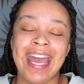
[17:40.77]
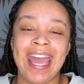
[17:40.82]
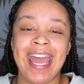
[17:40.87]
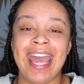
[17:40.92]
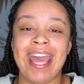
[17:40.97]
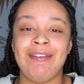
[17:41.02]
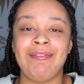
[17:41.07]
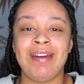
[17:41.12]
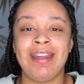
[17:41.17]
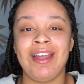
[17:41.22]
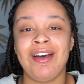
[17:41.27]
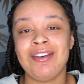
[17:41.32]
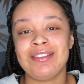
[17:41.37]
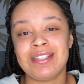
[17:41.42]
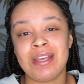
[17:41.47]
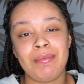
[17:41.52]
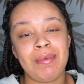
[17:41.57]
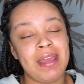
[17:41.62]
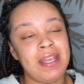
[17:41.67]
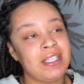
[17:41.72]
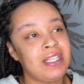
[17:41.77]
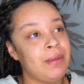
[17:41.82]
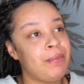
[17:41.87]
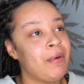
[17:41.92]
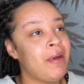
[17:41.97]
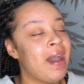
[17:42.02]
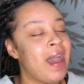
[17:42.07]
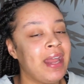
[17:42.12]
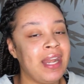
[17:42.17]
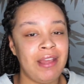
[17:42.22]
And also make sure you
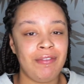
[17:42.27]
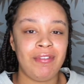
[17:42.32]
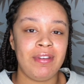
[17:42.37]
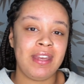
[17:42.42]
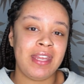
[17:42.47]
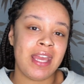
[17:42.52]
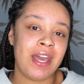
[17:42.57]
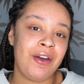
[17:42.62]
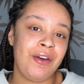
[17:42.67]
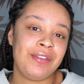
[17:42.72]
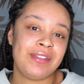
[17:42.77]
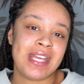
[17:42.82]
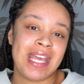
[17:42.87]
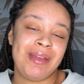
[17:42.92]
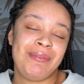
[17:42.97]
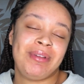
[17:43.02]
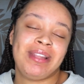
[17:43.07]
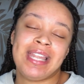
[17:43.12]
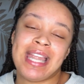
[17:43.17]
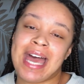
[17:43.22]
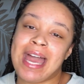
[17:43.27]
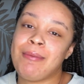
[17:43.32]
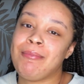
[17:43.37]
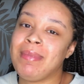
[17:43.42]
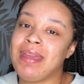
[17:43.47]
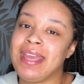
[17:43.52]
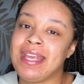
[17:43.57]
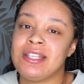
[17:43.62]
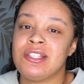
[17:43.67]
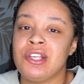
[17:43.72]
put any videos that you would like
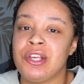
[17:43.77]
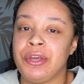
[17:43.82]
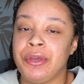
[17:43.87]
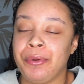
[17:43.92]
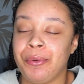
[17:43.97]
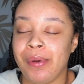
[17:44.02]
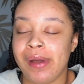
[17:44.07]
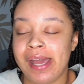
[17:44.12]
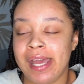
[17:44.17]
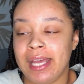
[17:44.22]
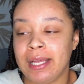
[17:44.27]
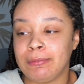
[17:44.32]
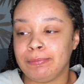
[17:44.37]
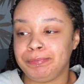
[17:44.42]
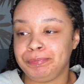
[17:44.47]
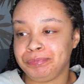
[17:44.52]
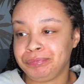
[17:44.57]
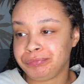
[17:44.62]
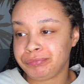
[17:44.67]
me to